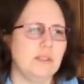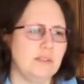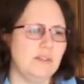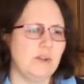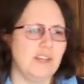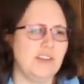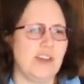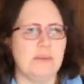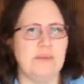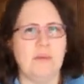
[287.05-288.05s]
doing a
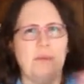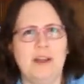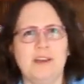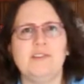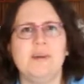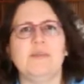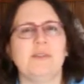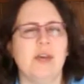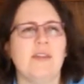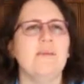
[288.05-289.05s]
chapter on one, a chapter on
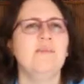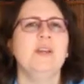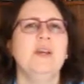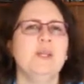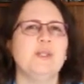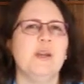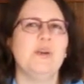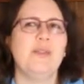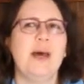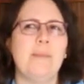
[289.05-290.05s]
the other.
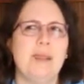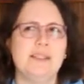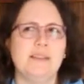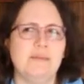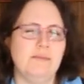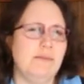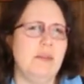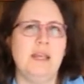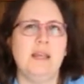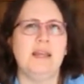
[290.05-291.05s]
So that makes it
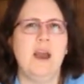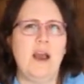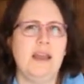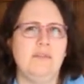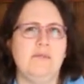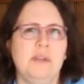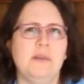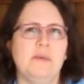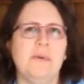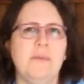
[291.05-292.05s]
really highly
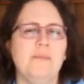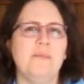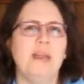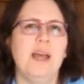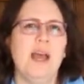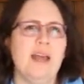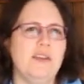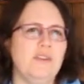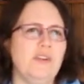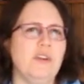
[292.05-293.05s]
readable,
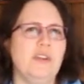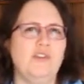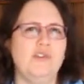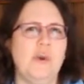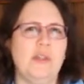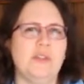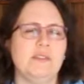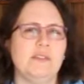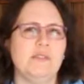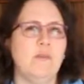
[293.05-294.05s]
and you can enjoy
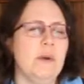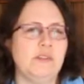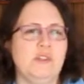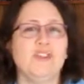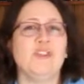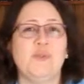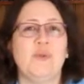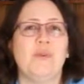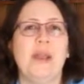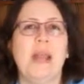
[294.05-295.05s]
this almost as a
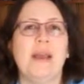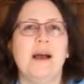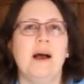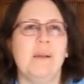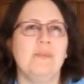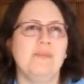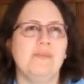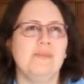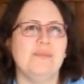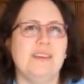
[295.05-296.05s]
story,
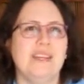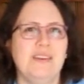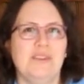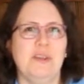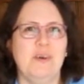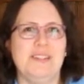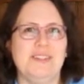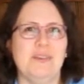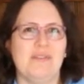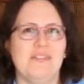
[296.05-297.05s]
even though it's
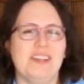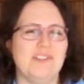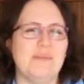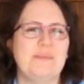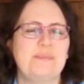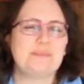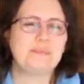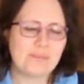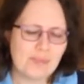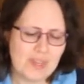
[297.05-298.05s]
non-fiction.
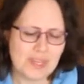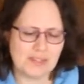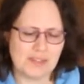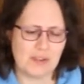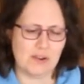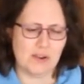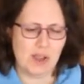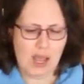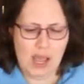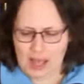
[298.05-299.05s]
So
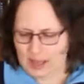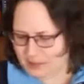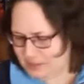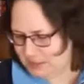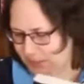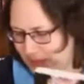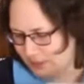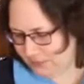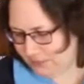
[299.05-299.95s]
this is my other